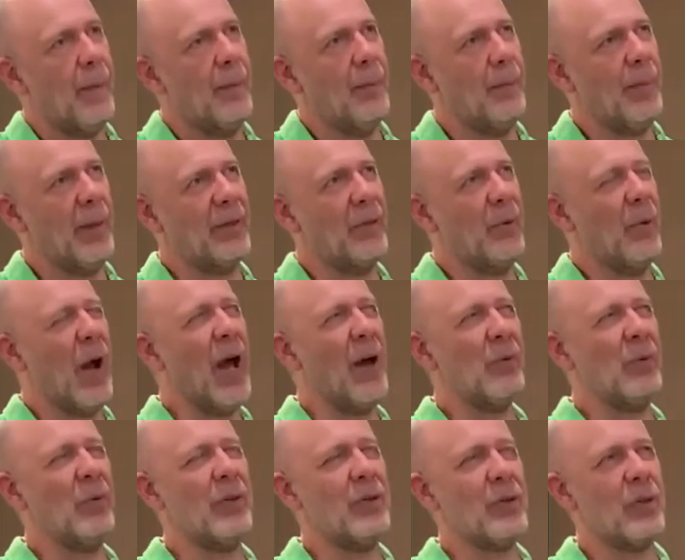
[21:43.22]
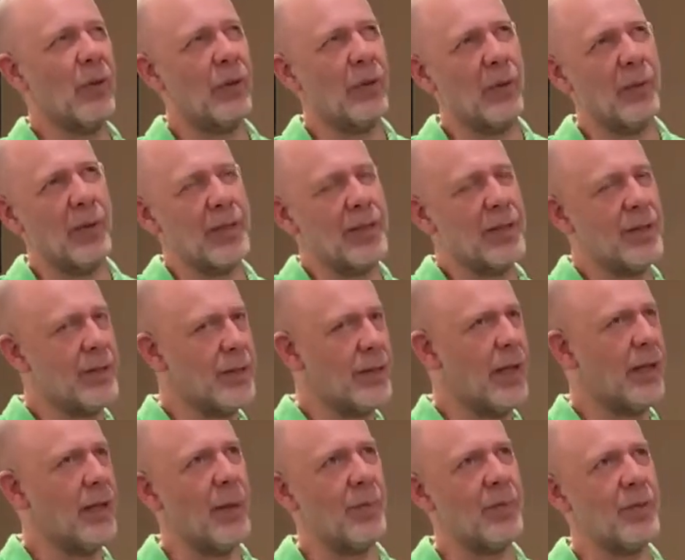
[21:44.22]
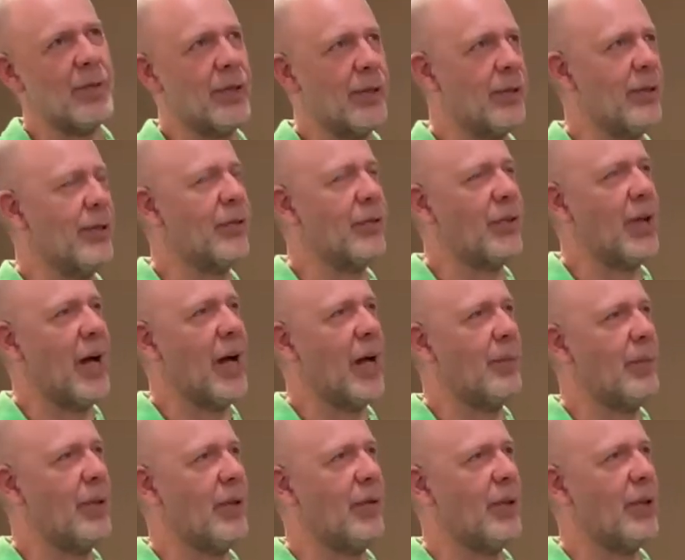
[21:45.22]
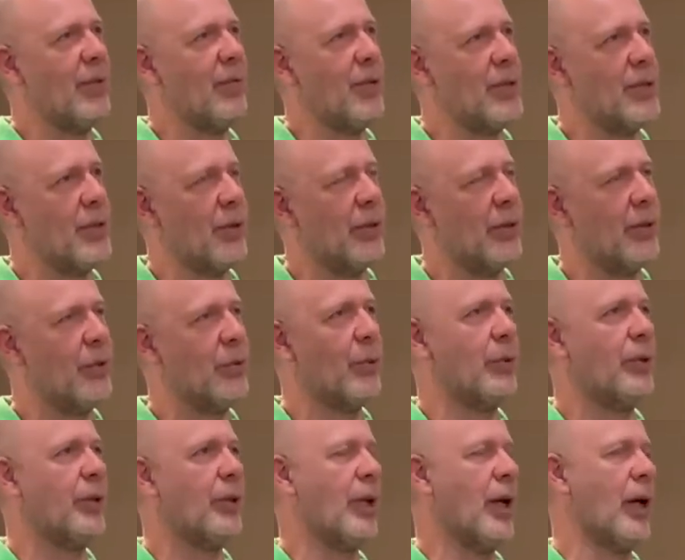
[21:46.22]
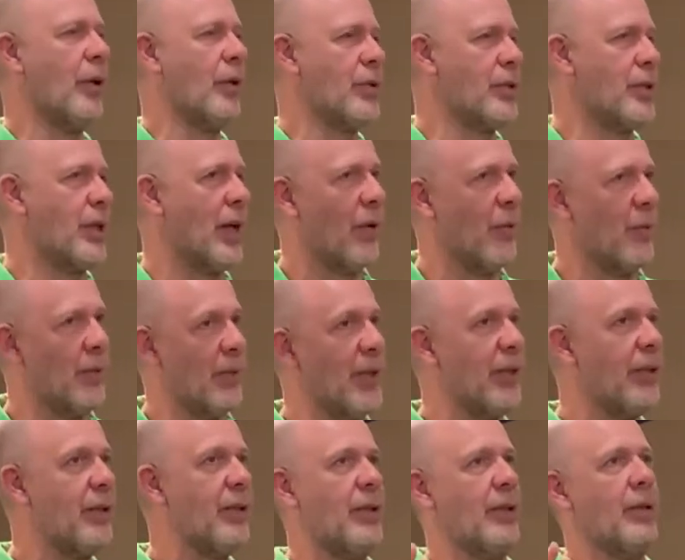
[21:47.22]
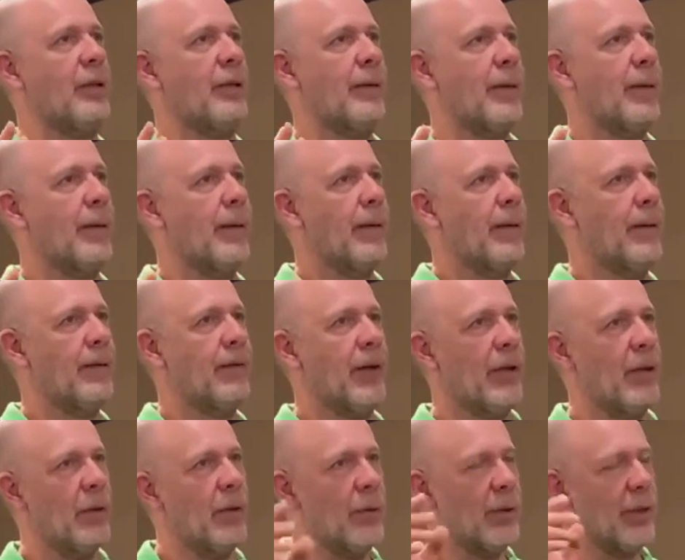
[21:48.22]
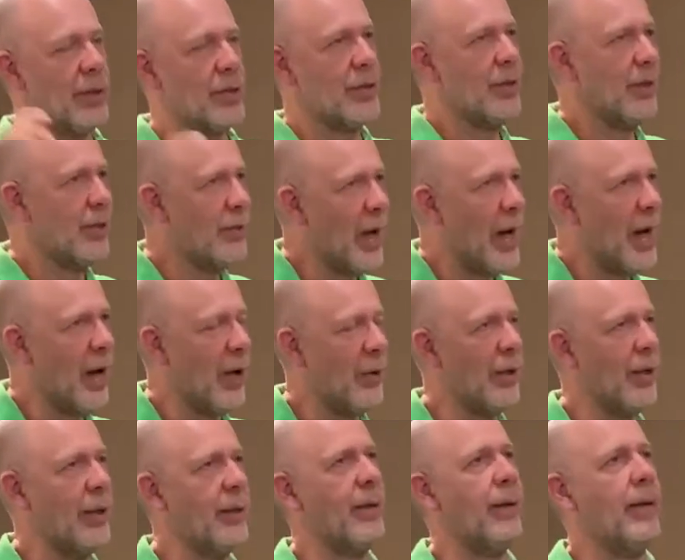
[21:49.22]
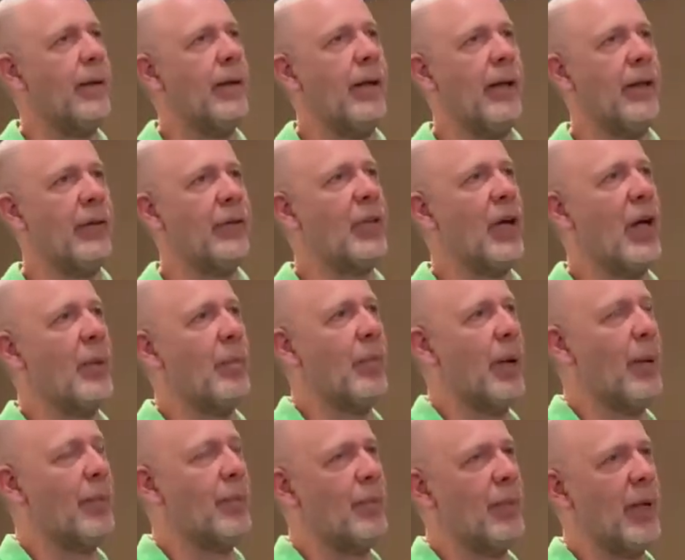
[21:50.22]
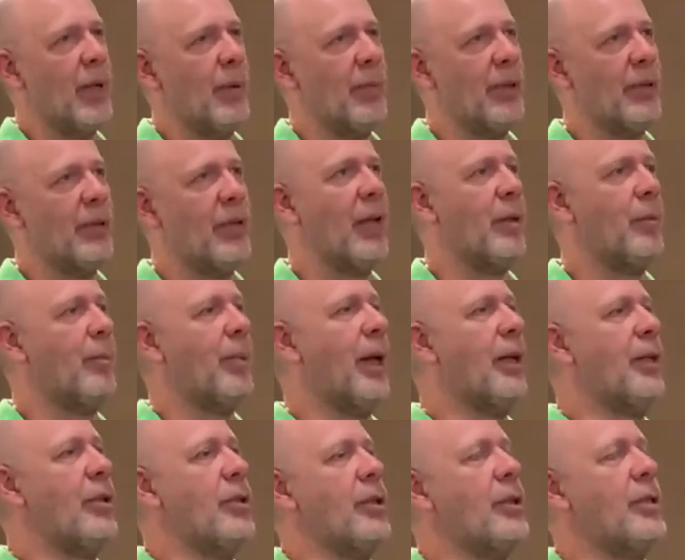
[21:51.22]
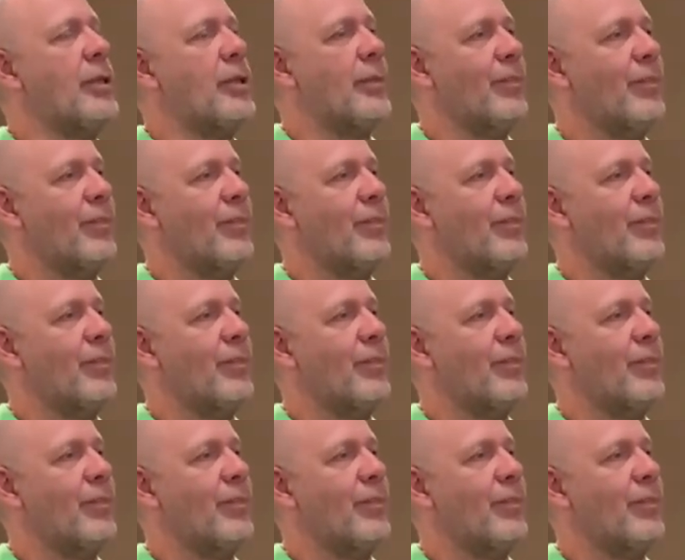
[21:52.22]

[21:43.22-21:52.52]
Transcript: but you have to sort of set up certain time, even if it's only 2-3 hours a week, where you're gonna sit down and type up maybe 10 pages.